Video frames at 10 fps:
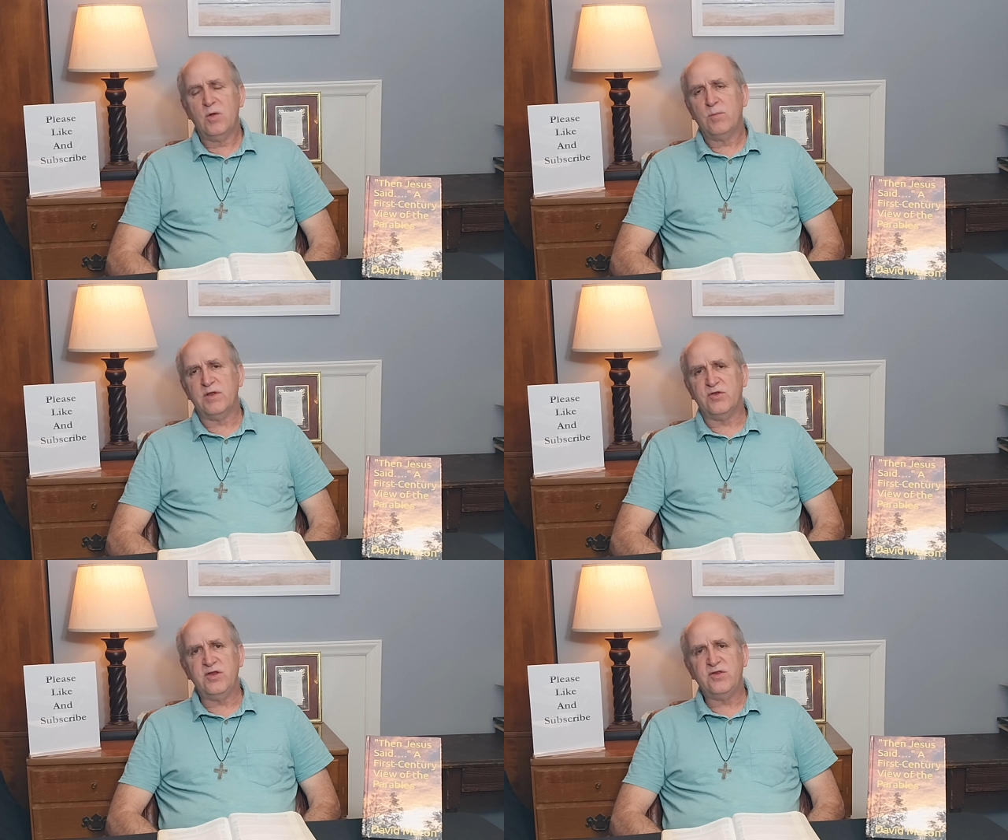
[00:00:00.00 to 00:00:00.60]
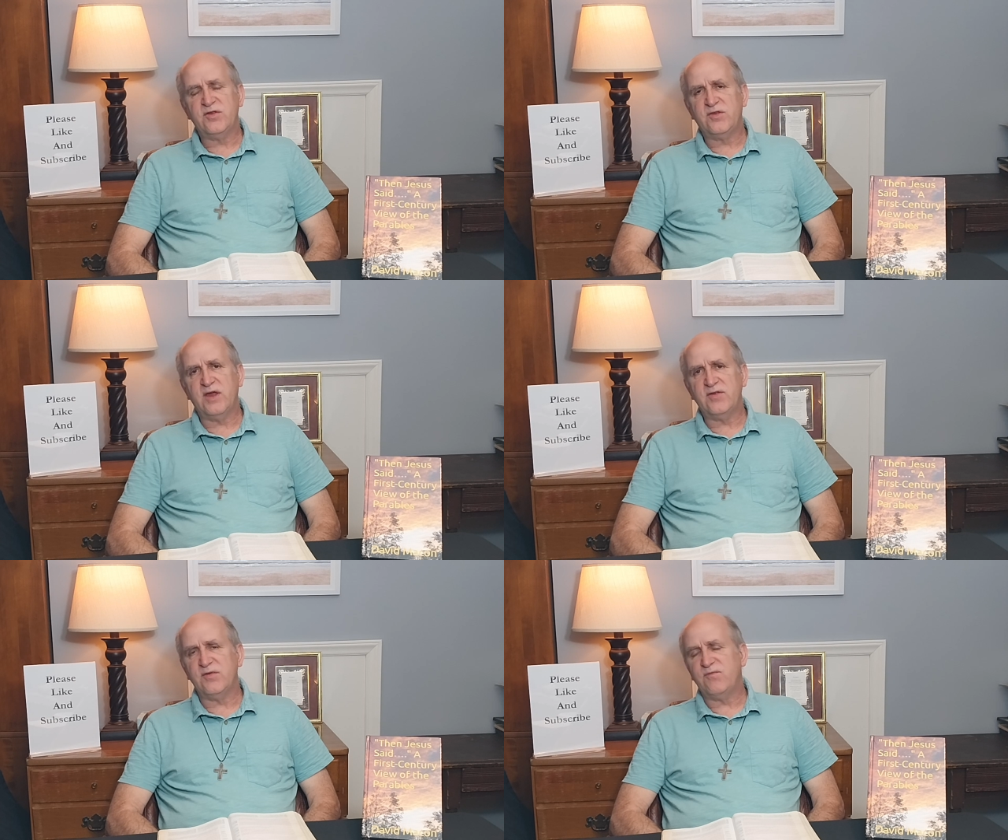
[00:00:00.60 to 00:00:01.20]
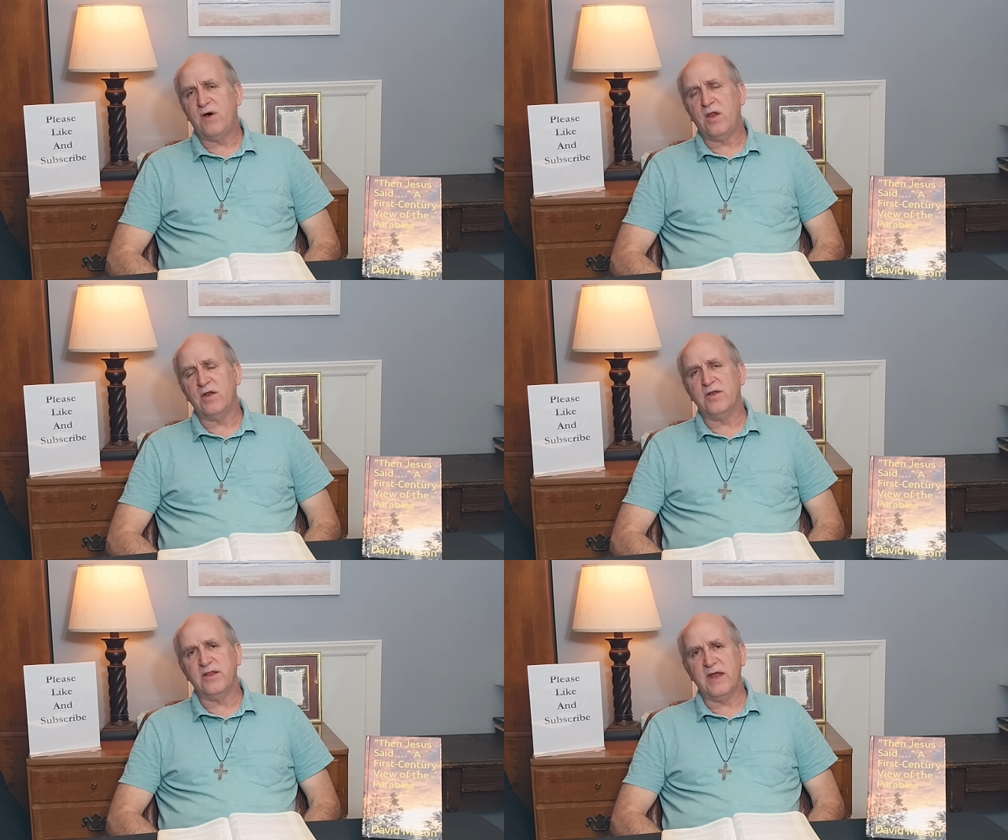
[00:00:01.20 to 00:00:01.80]
But Jesus doesn't fall
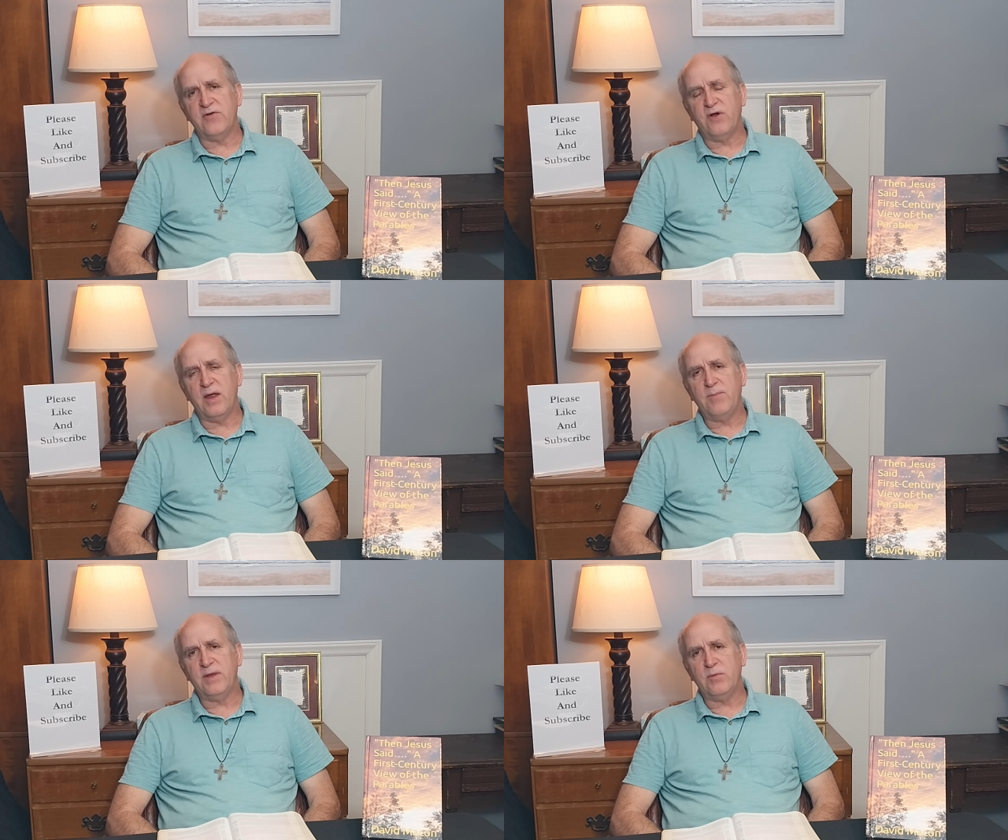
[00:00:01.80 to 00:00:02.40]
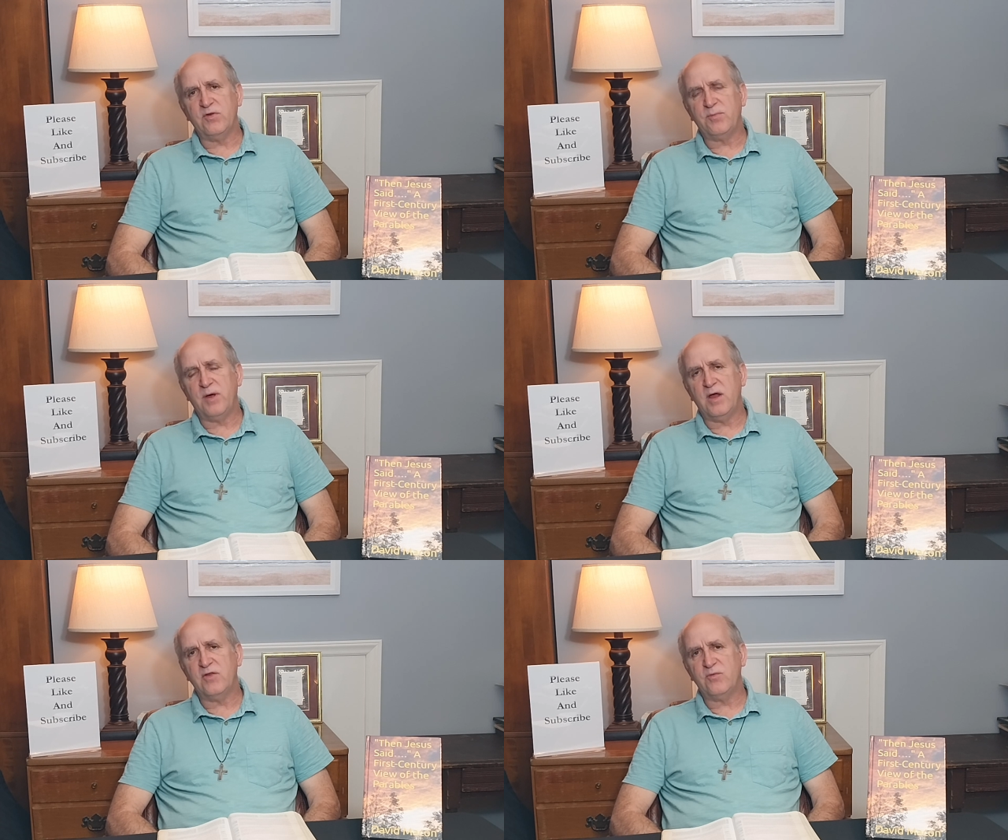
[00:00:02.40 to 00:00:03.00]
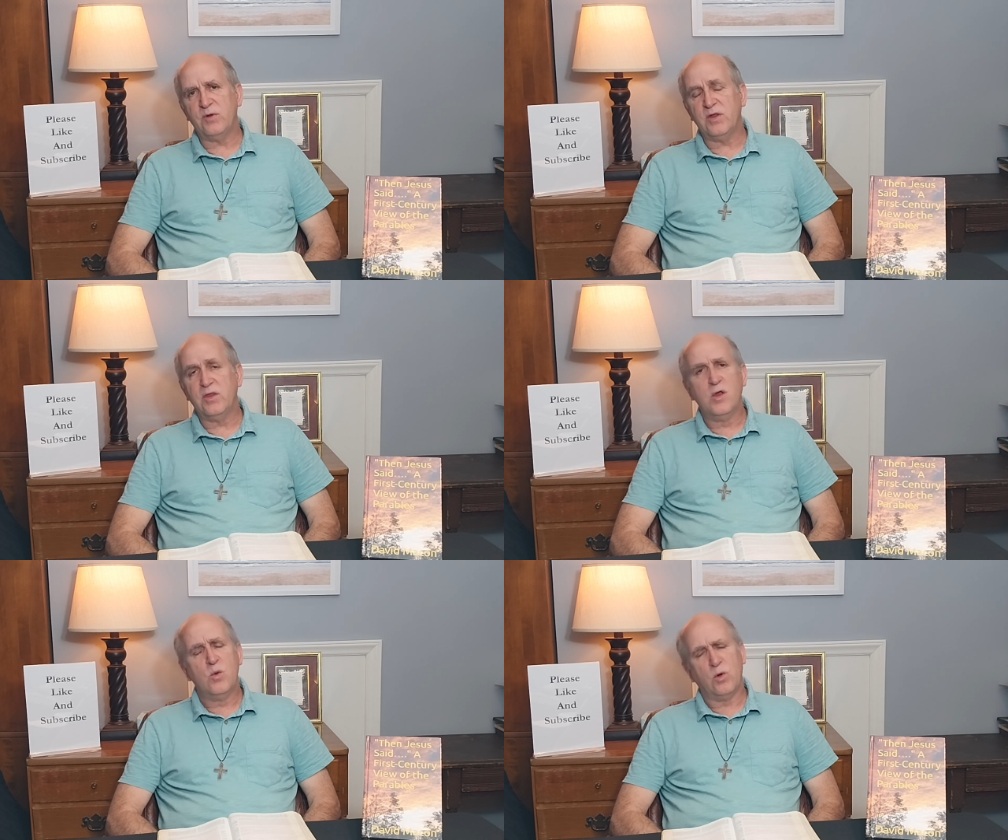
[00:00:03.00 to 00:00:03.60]
into that trap. He responds with,
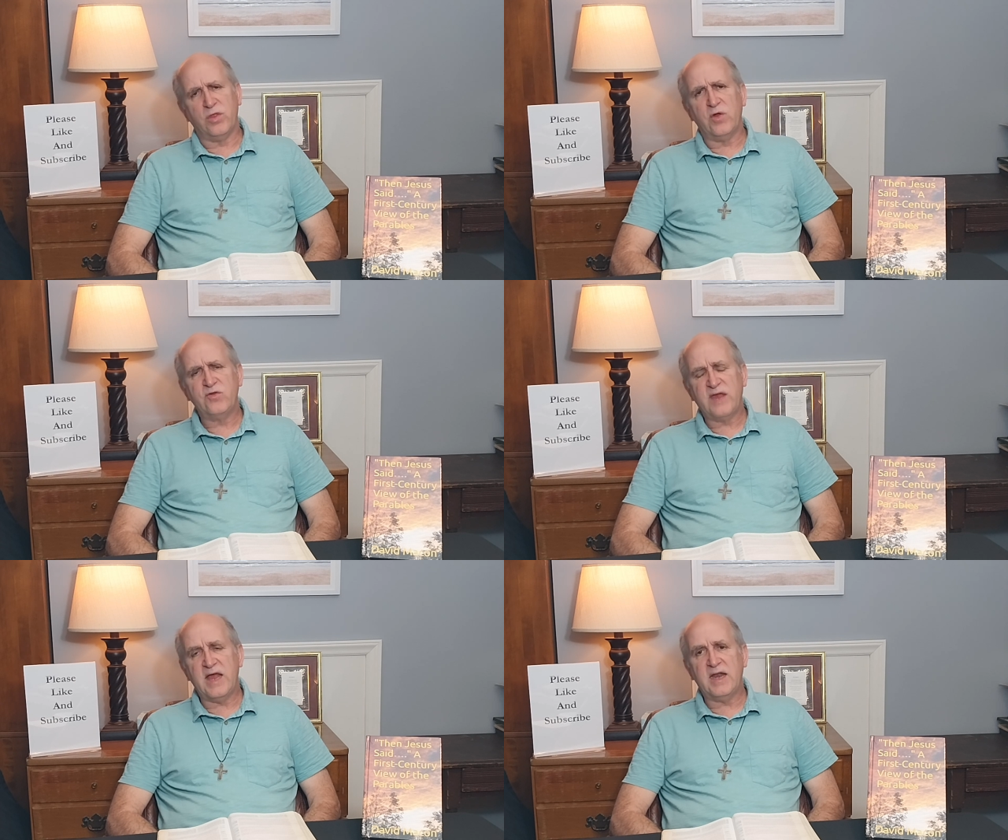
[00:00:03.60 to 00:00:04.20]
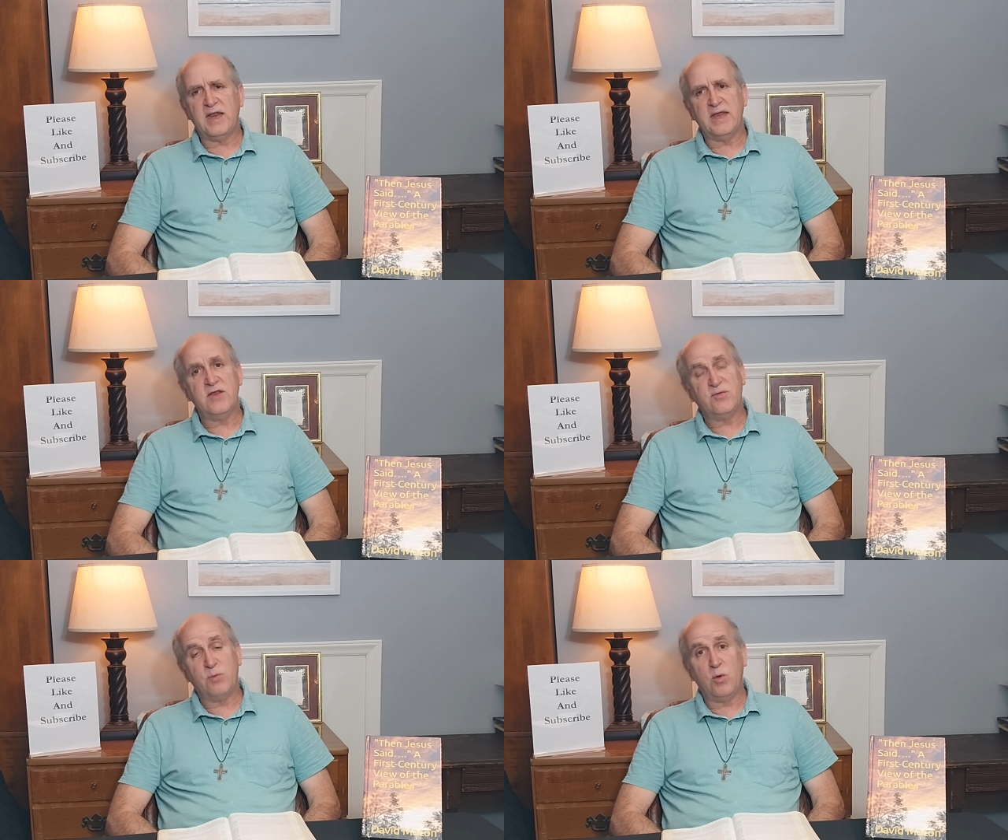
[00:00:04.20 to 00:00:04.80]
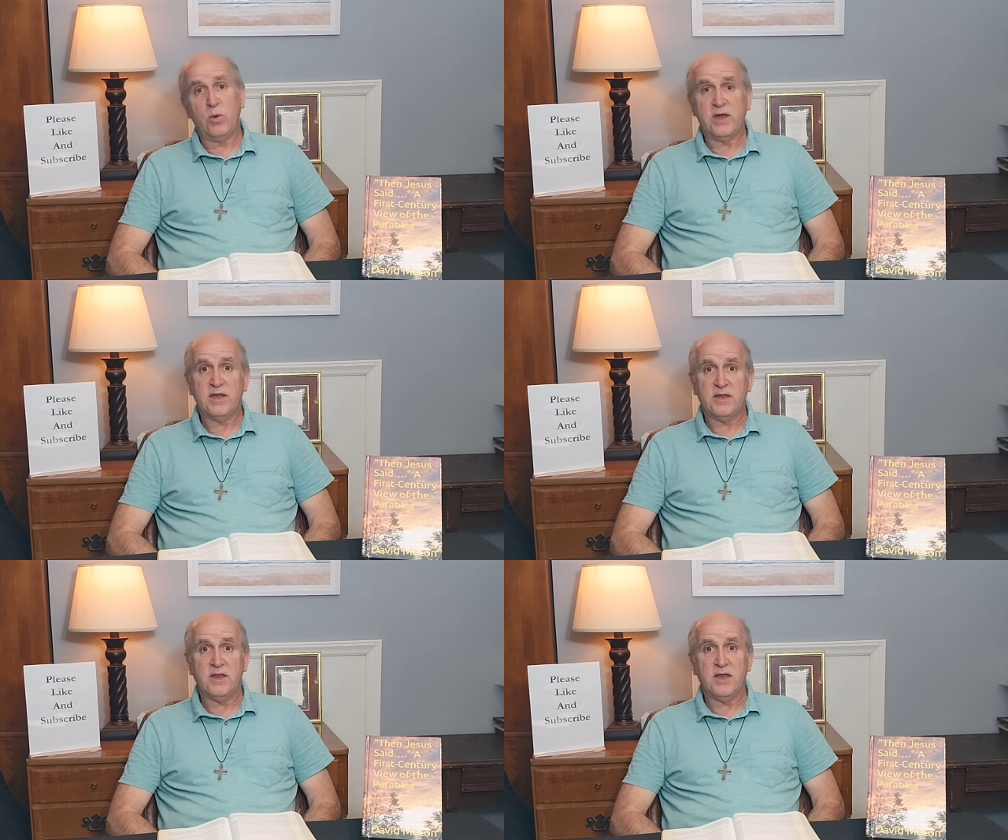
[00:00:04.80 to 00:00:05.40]
were those Galileans more wicked
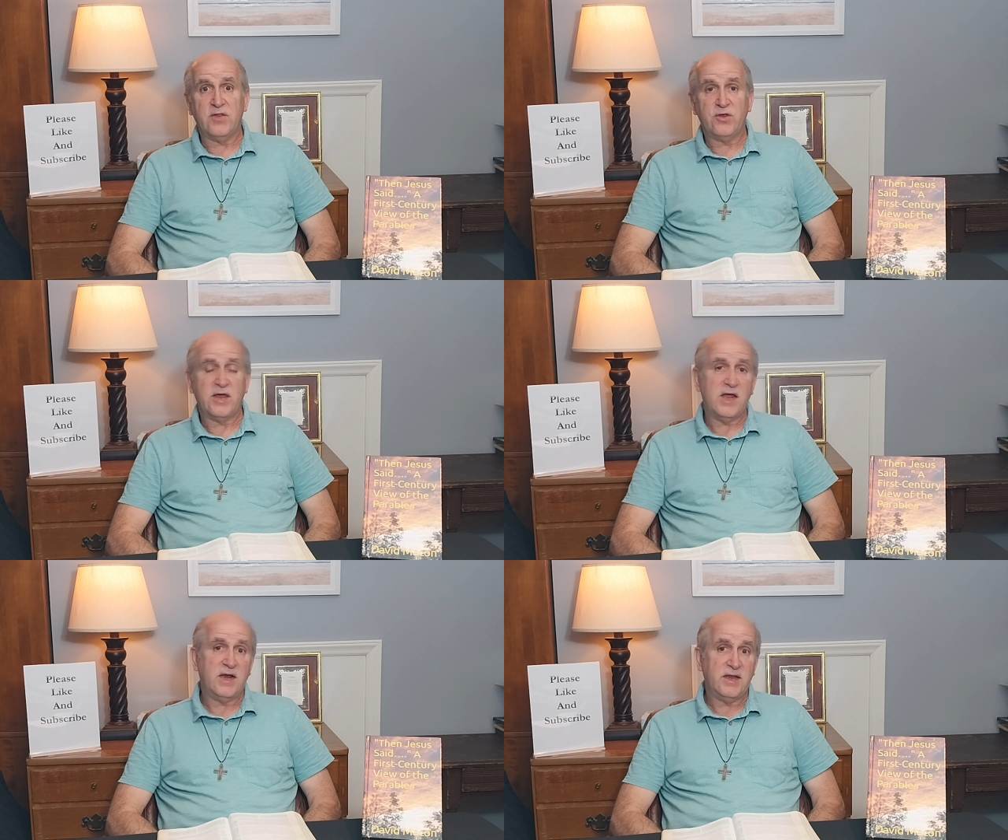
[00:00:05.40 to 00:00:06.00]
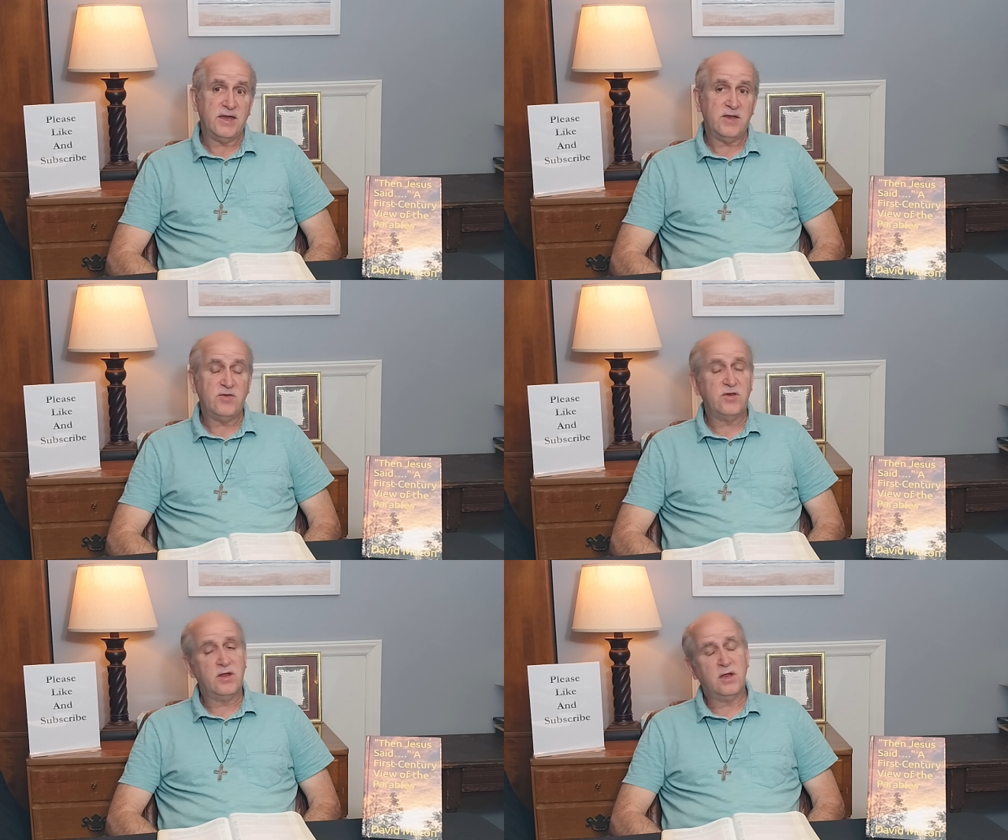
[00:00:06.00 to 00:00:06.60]
than the other Galileans?